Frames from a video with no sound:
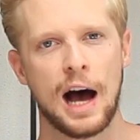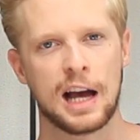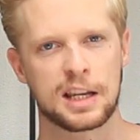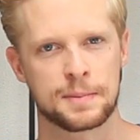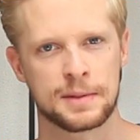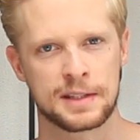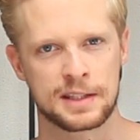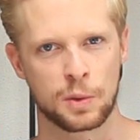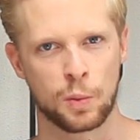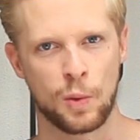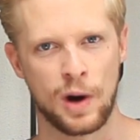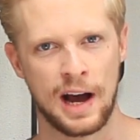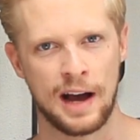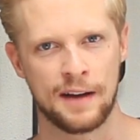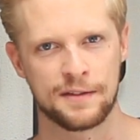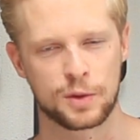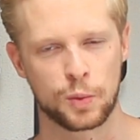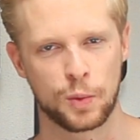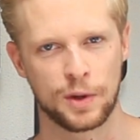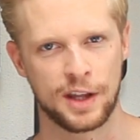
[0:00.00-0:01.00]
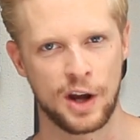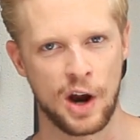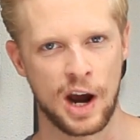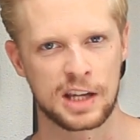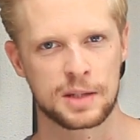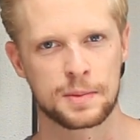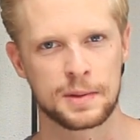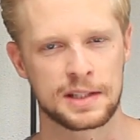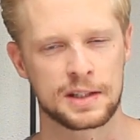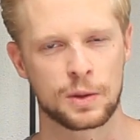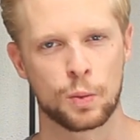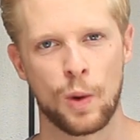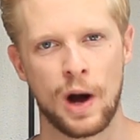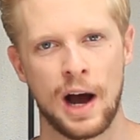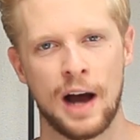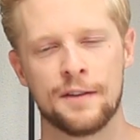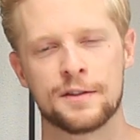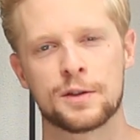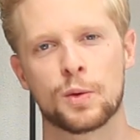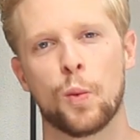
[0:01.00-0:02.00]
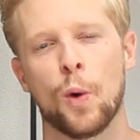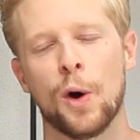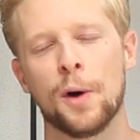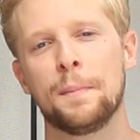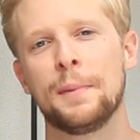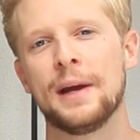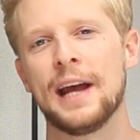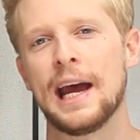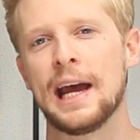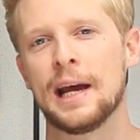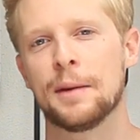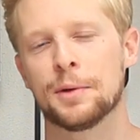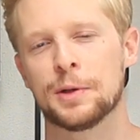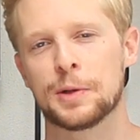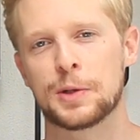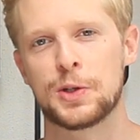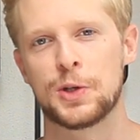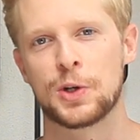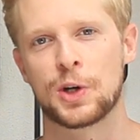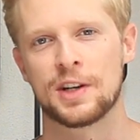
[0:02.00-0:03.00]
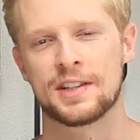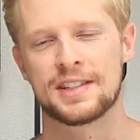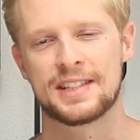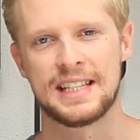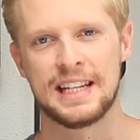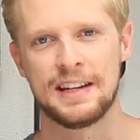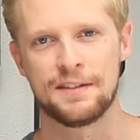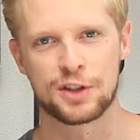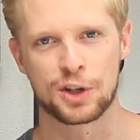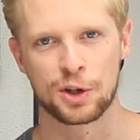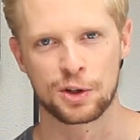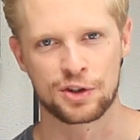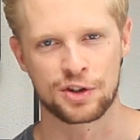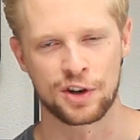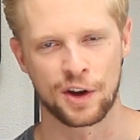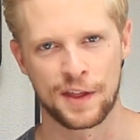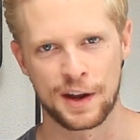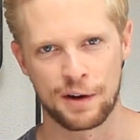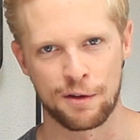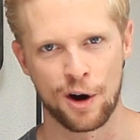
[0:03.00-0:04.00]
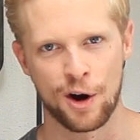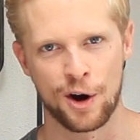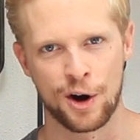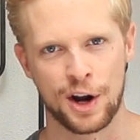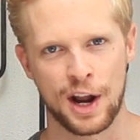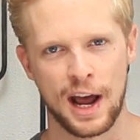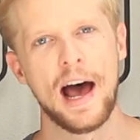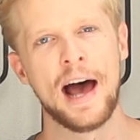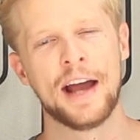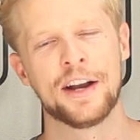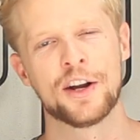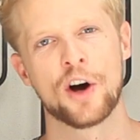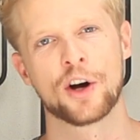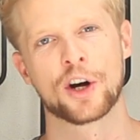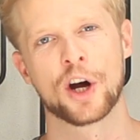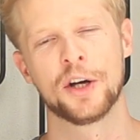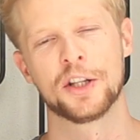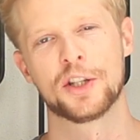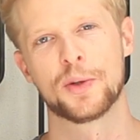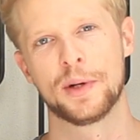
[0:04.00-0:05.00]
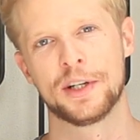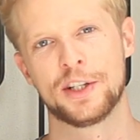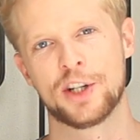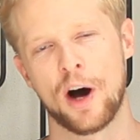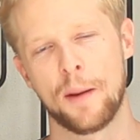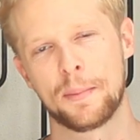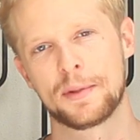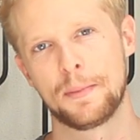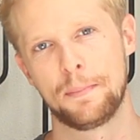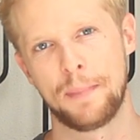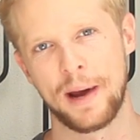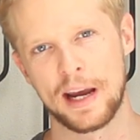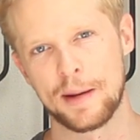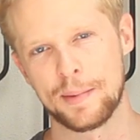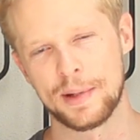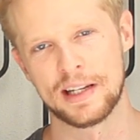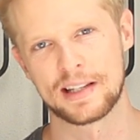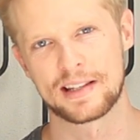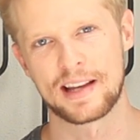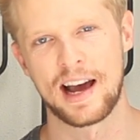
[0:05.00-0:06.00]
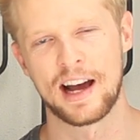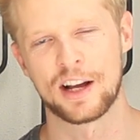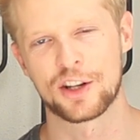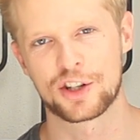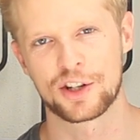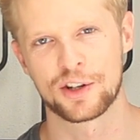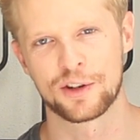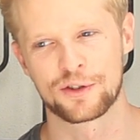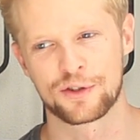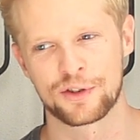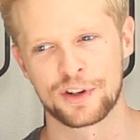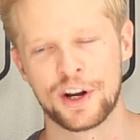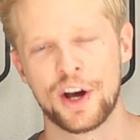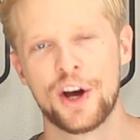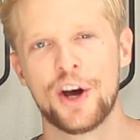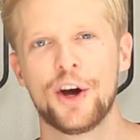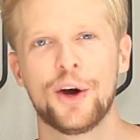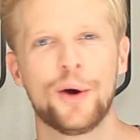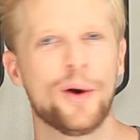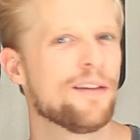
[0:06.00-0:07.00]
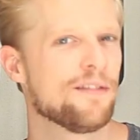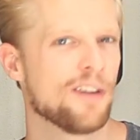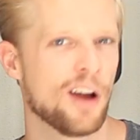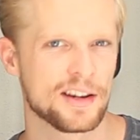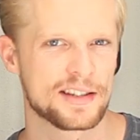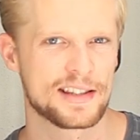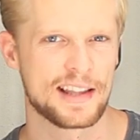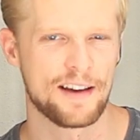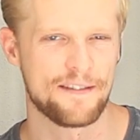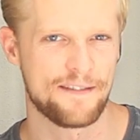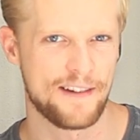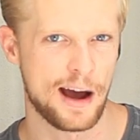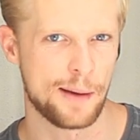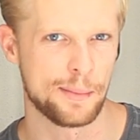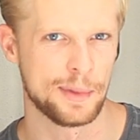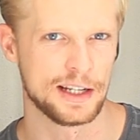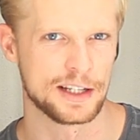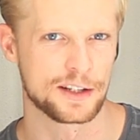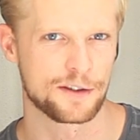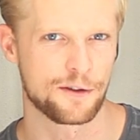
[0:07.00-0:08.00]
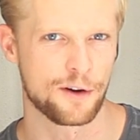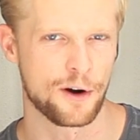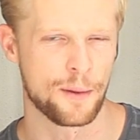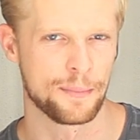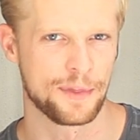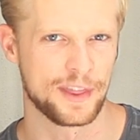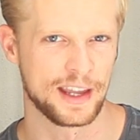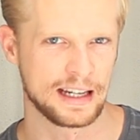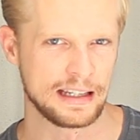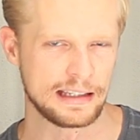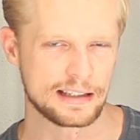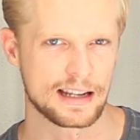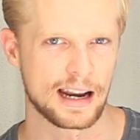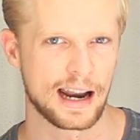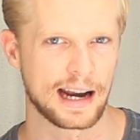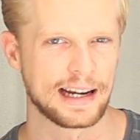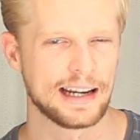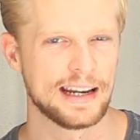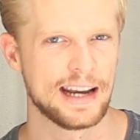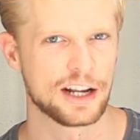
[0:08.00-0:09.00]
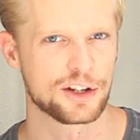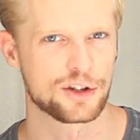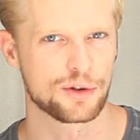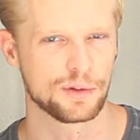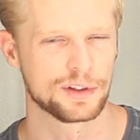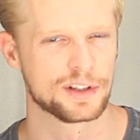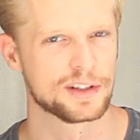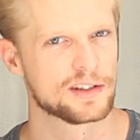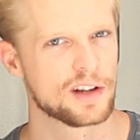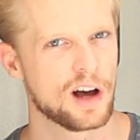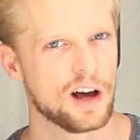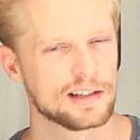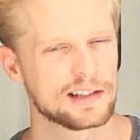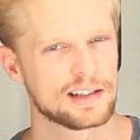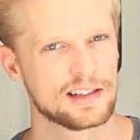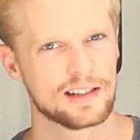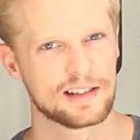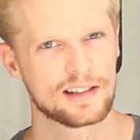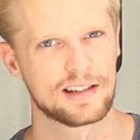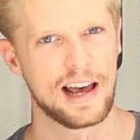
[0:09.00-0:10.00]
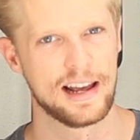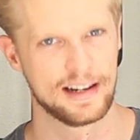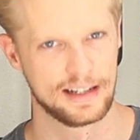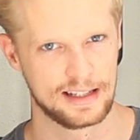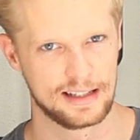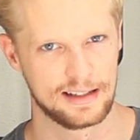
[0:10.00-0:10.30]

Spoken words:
Husbands and wives with their husbands and wives won't be able to conceive children on their own and are going to adopt babies and children who have lost their families from things like natural disasters and